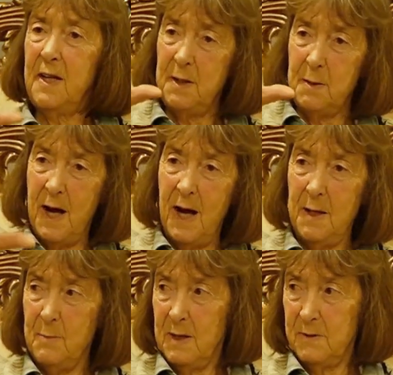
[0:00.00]
in the
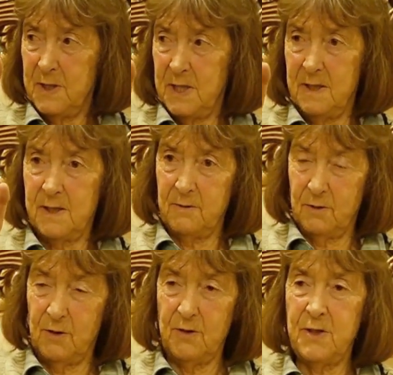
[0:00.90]
high mountains of
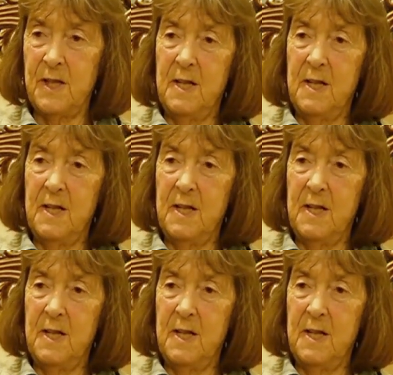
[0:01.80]
Fort,